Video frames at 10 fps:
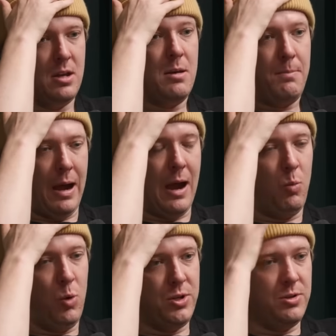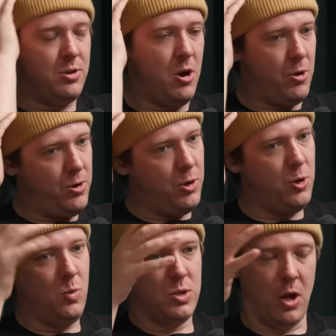But I wouldn't know
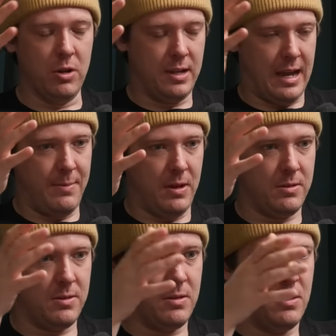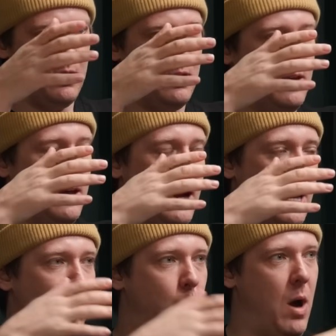who was on Gamux
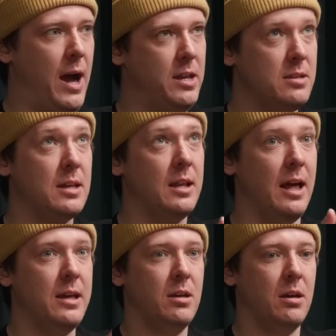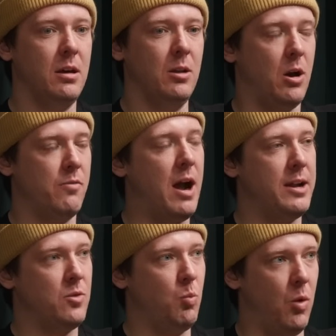and why you say, like, a lot of
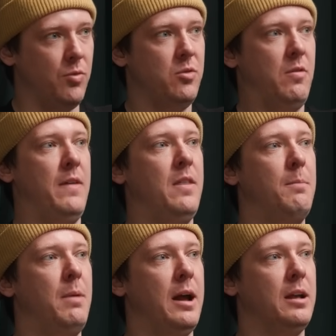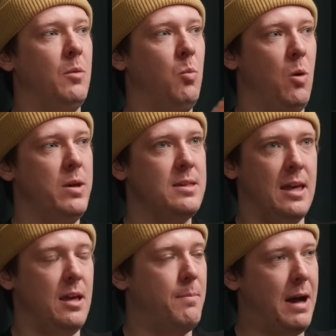riders want to ride that bike. Like, what is
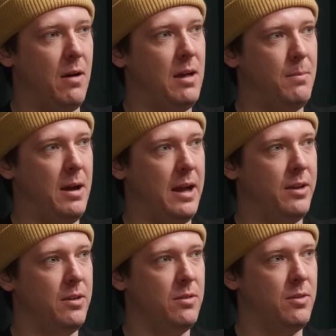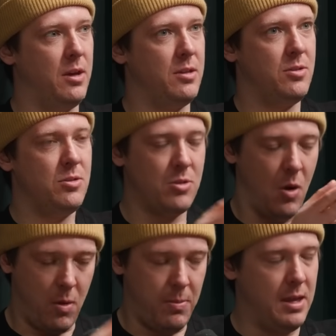it about that bike that is
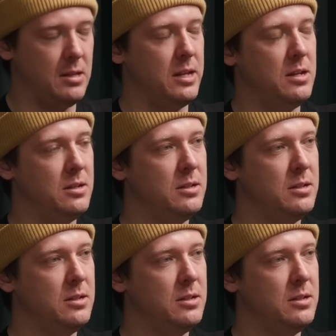so appealing?